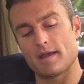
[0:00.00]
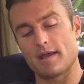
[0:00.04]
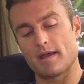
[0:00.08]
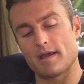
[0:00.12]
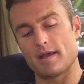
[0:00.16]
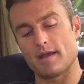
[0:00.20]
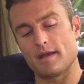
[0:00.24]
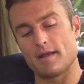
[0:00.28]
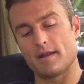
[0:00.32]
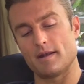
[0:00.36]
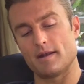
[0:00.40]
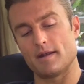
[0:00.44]

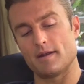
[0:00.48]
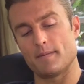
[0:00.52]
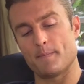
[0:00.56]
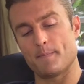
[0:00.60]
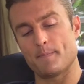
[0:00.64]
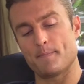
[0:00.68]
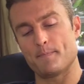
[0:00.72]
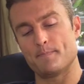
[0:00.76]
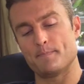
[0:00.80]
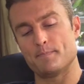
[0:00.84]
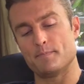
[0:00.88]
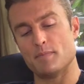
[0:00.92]
and
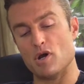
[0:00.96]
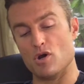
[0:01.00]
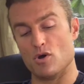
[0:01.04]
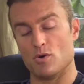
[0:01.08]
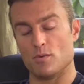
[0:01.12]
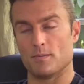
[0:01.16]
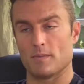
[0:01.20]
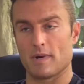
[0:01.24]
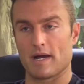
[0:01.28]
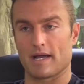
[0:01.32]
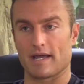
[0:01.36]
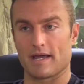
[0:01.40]

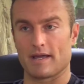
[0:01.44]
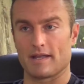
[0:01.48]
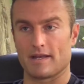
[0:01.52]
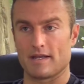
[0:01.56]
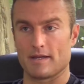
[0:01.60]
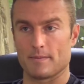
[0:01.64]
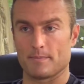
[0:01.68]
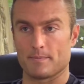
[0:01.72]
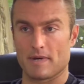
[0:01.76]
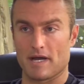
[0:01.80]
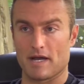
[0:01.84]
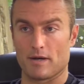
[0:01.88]
boom, I got
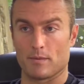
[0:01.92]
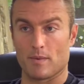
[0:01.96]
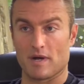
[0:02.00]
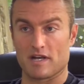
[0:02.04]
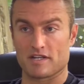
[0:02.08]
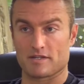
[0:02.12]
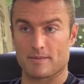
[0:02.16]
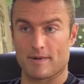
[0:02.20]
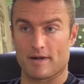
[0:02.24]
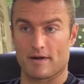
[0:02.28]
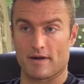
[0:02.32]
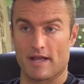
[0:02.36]
hit by a
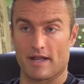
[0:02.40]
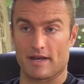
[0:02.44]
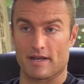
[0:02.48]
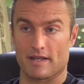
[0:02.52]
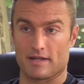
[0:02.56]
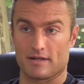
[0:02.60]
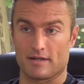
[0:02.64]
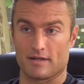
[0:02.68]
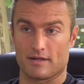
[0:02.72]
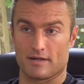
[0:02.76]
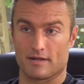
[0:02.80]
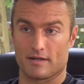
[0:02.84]
westbound
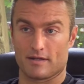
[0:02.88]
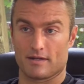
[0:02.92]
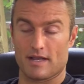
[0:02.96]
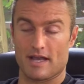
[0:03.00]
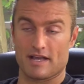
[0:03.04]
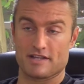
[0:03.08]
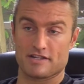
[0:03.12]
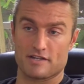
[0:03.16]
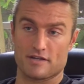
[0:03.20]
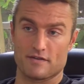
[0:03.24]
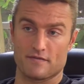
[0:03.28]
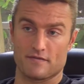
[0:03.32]
heading
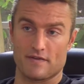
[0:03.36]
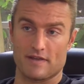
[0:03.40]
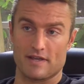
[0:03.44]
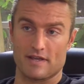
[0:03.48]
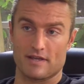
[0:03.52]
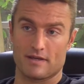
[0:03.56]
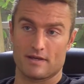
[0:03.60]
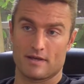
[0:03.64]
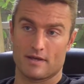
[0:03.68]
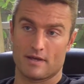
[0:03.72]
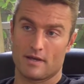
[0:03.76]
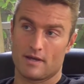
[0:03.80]

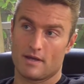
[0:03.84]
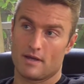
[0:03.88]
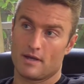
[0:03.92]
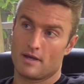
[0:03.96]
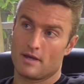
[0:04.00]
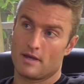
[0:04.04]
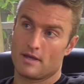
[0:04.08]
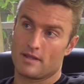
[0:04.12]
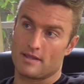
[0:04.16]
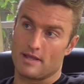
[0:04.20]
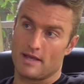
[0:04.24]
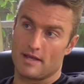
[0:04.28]
SUV
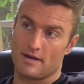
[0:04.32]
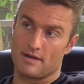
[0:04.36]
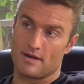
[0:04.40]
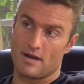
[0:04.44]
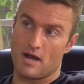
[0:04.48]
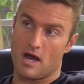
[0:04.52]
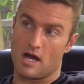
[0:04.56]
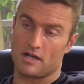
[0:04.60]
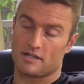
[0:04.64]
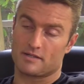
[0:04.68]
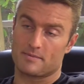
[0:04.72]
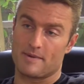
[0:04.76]
that
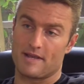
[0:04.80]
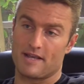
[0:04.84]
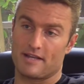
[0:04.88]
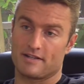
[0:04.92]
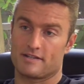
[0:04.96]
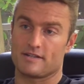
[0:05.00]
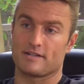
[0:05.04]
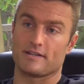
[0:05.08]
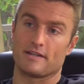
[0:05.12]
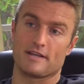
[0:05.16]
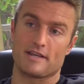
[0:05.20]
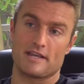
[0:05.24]
knocked me
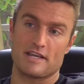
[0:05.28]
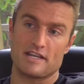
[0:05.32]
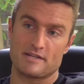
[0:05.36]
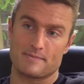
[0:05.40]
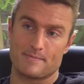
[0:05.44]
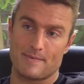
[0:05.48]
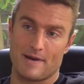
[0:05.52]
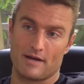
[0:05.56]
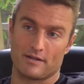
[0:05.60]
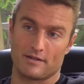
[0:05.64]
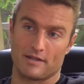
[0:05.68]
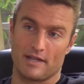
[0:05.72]
into the
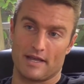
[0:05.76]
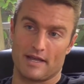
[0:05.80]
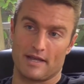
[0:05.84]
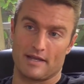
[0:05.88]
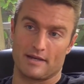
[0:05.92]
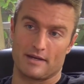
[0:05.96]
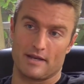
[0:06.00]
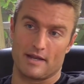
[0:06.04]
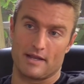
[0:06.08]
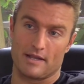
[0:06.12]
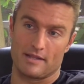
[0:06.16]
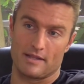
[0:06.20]
eastbound
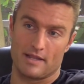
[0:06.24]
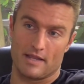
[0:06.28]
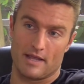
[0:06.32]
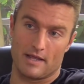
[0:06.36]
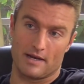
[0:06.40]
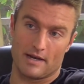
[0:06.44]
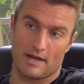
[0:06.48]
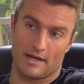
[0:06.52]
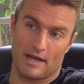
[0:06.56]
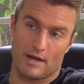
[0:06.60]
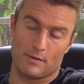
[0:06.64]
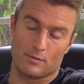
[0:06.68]
lane, and
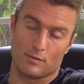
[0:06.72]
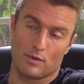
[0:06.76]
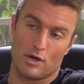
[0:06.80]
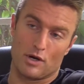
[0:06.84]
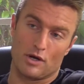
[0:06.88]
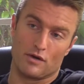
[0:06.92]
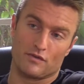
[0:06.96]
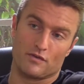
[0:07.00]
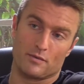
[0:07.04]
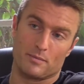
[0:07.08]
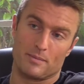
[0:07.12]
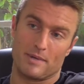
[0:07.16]
then I got run
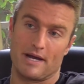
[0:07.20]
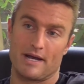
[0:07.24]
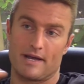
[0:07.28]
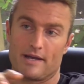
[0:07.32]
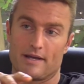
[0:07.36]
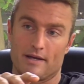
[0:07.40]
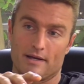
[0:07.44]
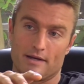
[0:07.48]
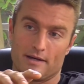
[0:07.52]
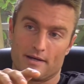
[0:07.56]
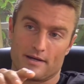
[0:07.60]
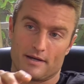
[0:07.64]
over by
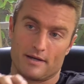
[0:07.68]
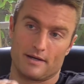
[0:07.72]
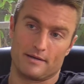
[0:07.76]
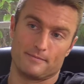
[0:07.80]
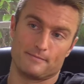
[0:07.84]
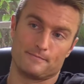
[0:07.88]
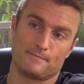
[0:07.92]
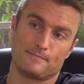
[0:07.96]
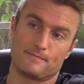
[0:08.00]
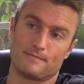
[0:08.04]
a, a